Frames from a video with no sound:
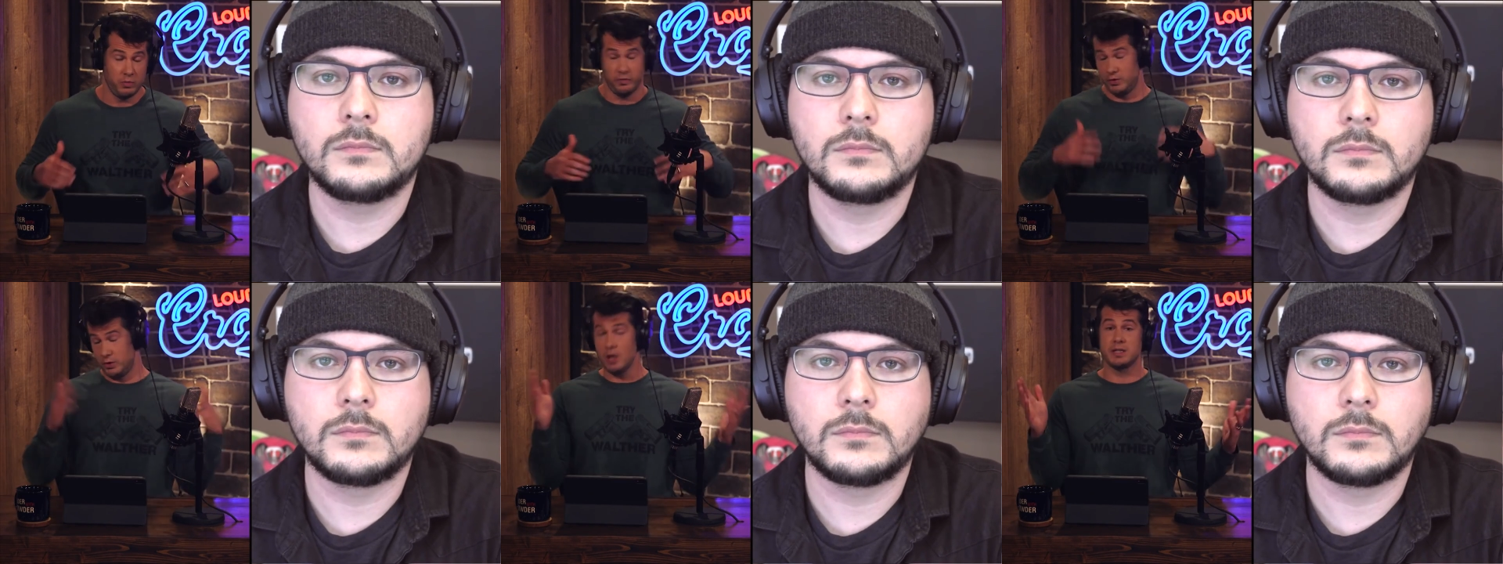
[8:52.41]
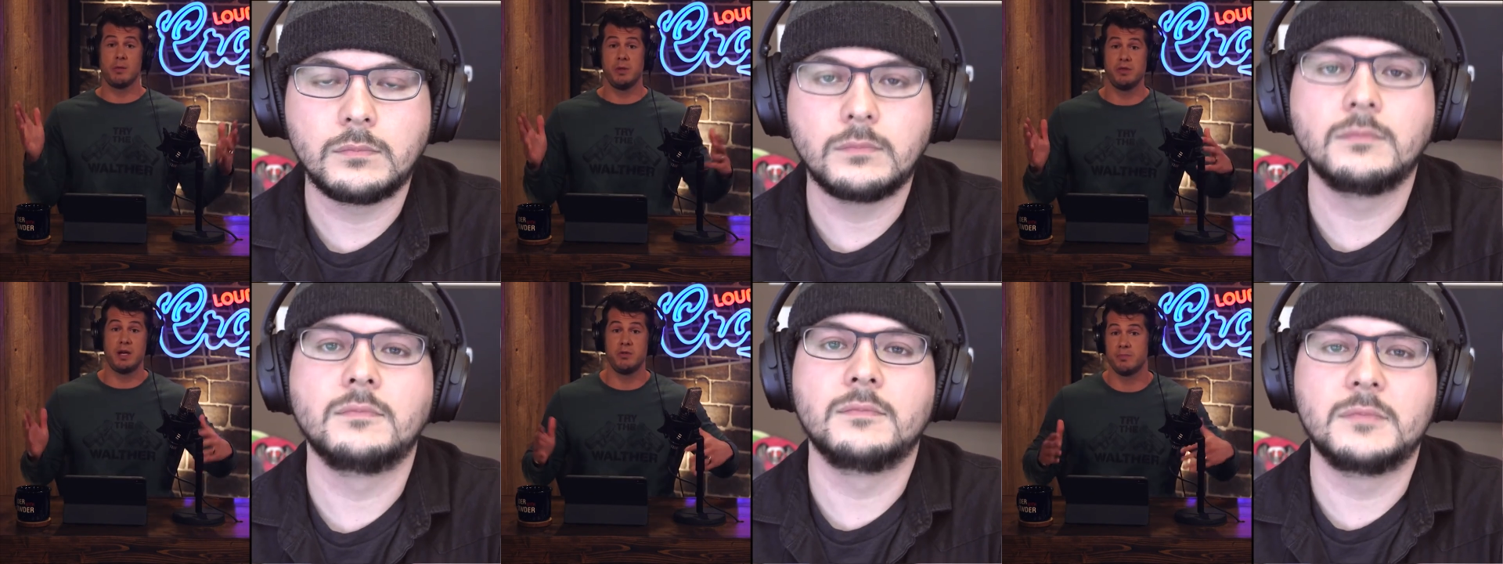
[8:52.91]
Speaker 1: For a long time, we
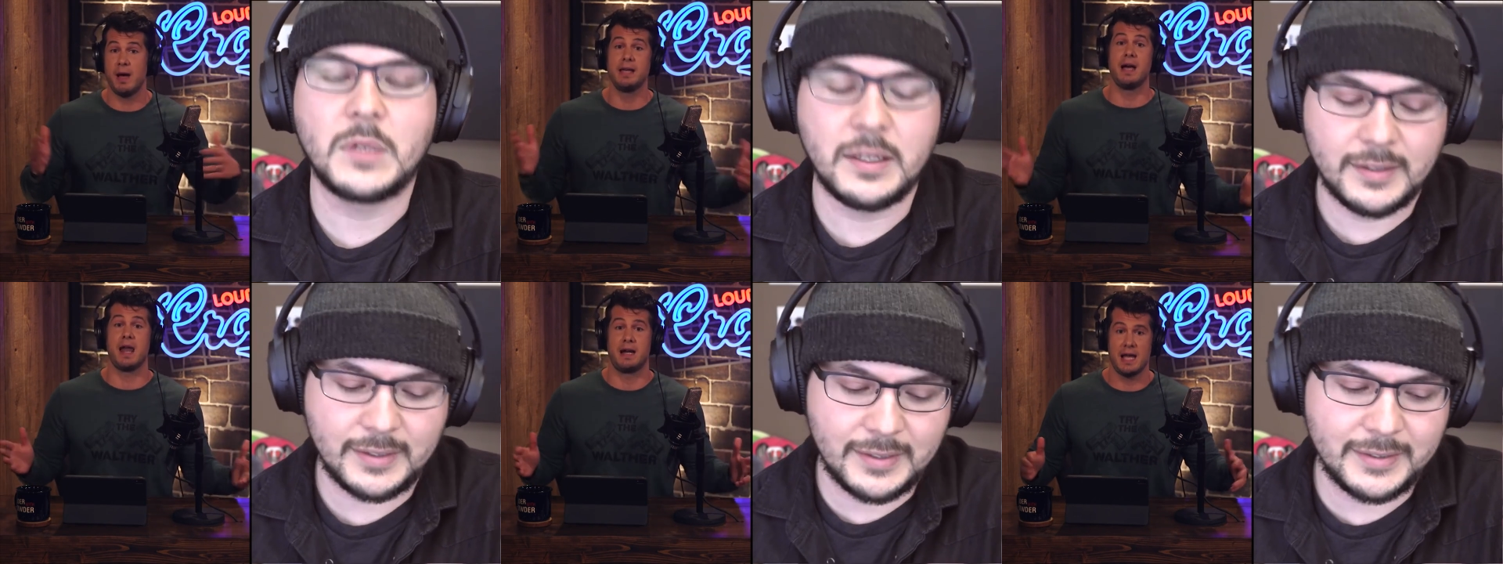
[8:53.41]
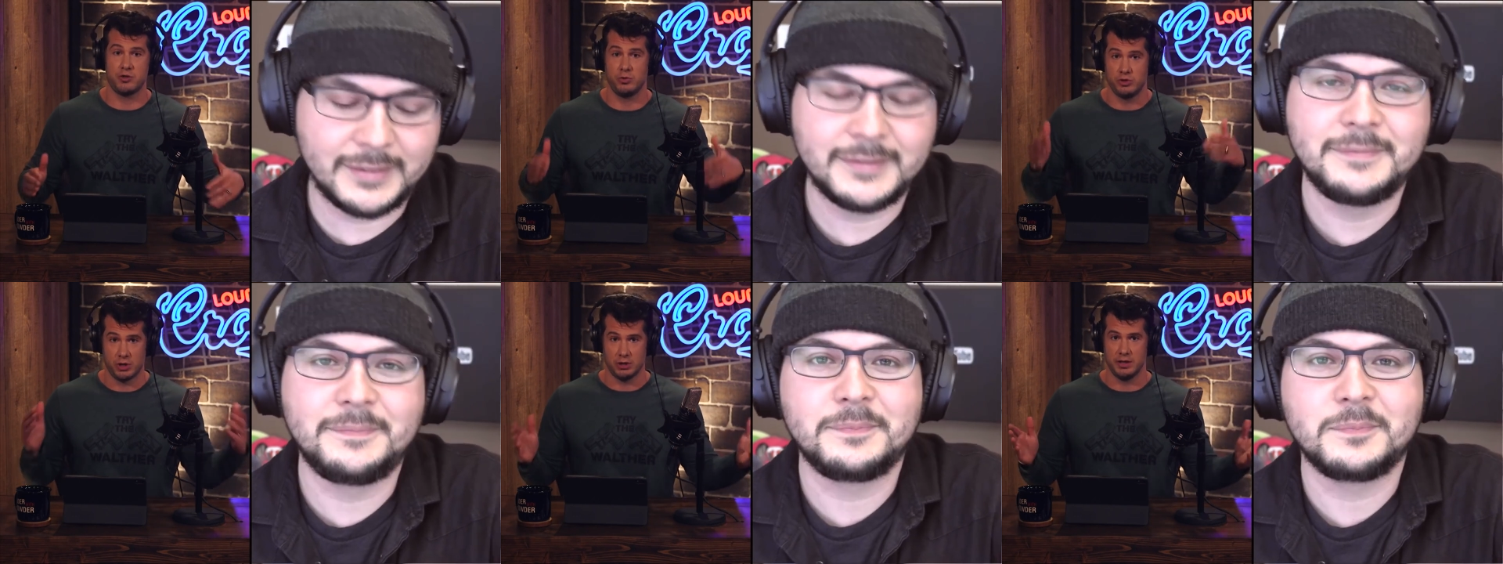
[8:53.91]
thought he was, my God, an actual
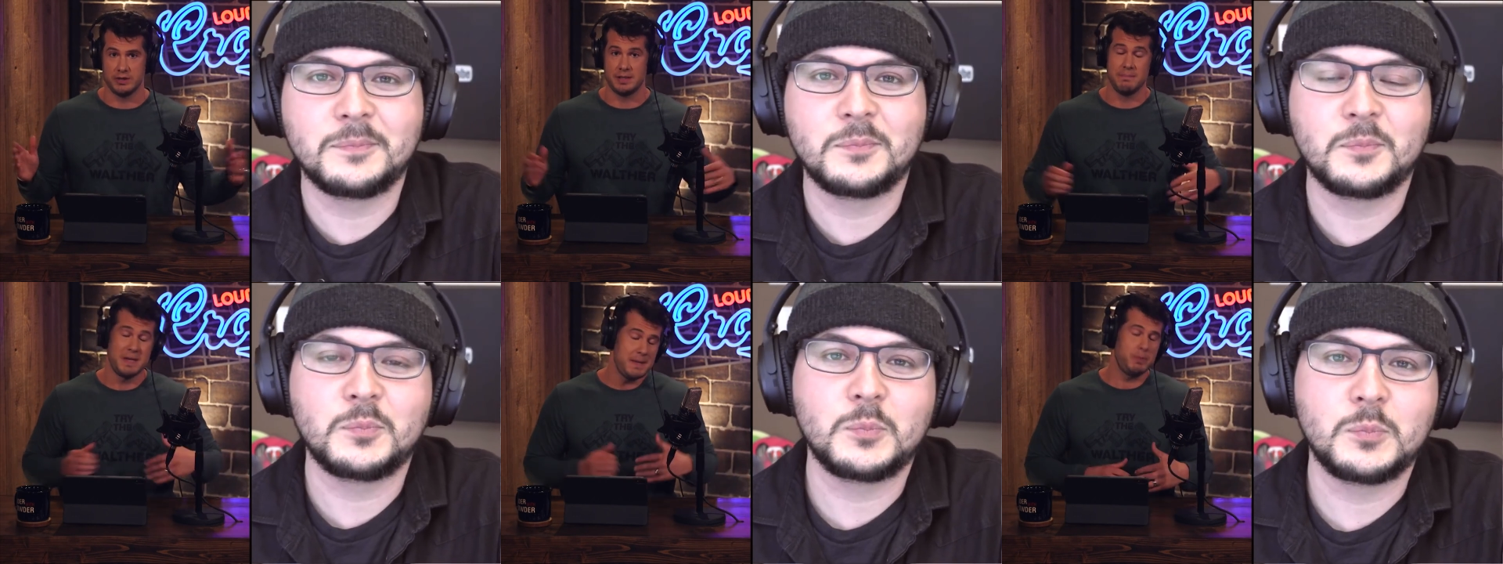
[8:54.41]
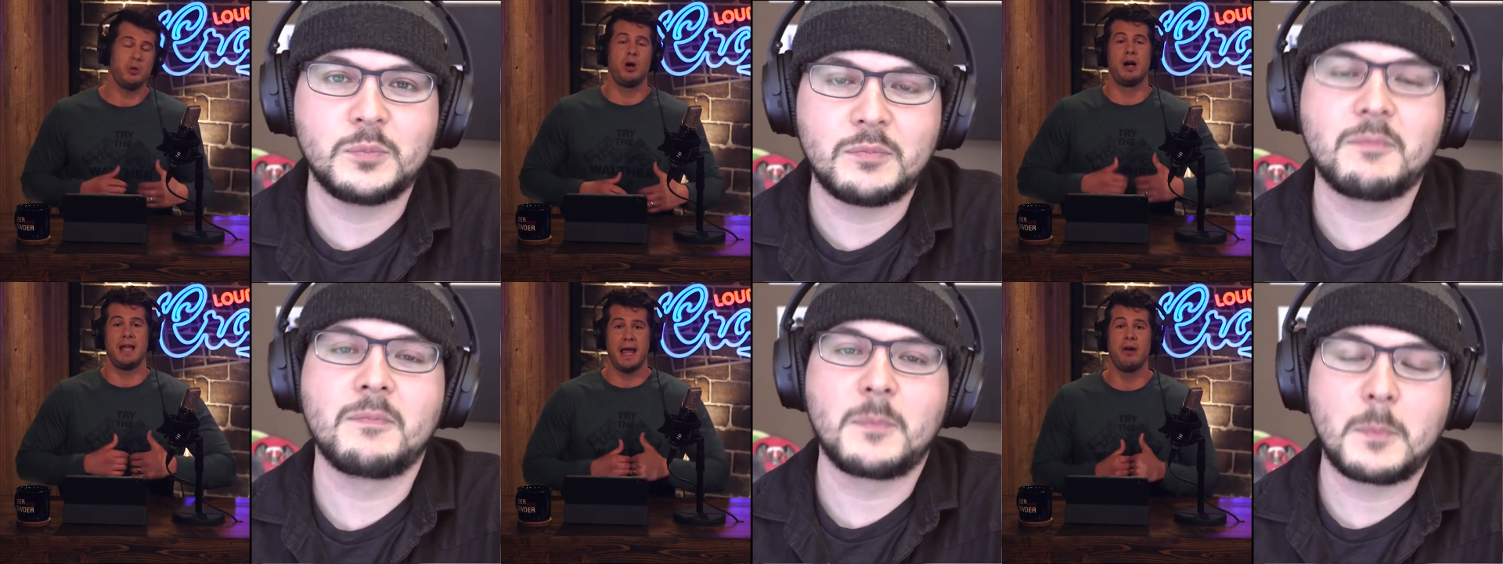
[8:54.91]
journalist. People are
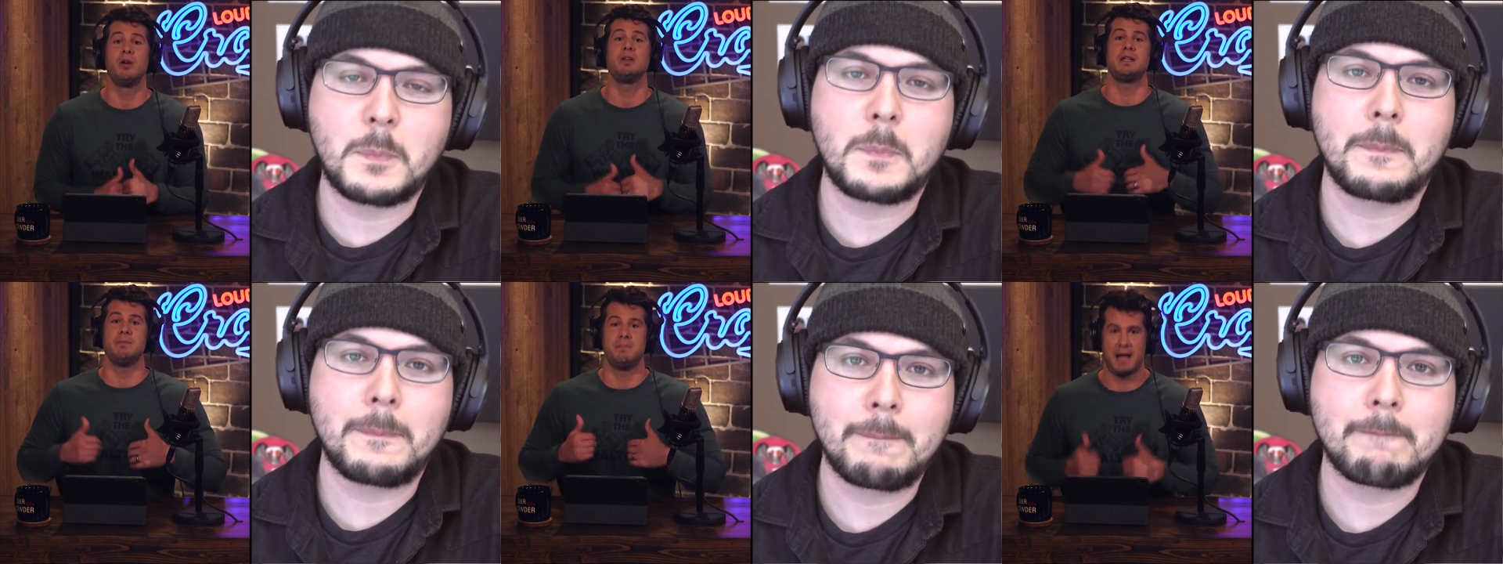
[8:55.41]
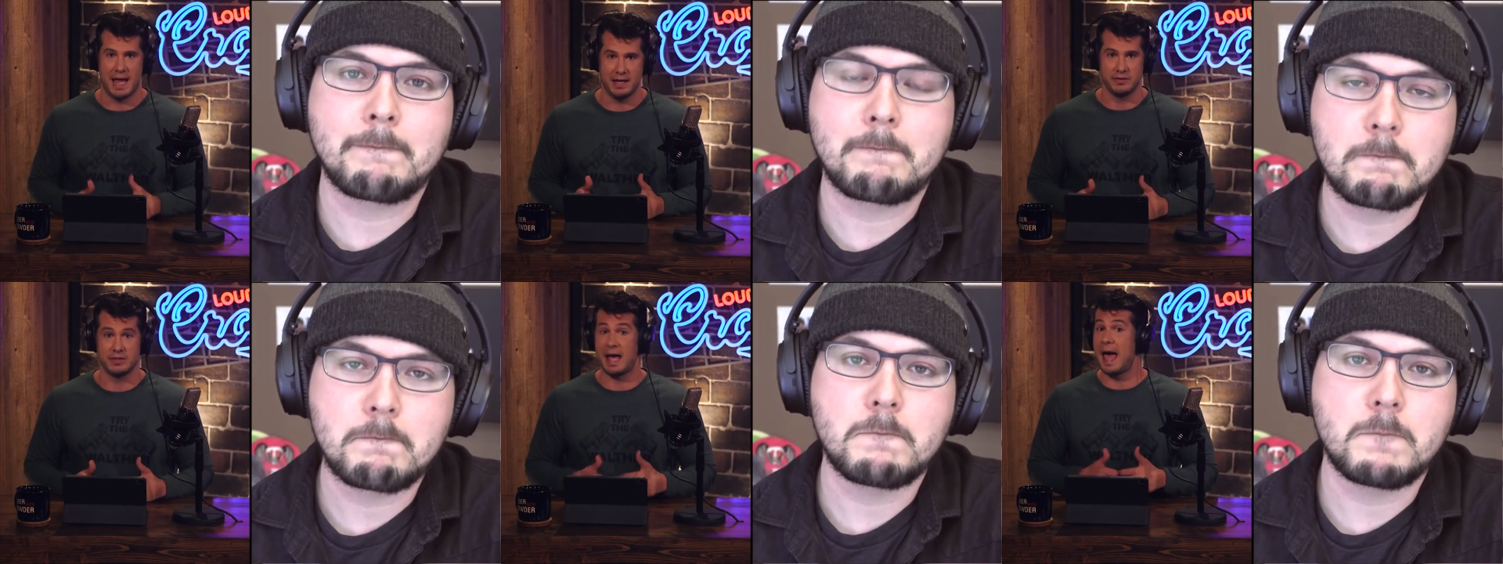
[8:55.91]
inherently biased.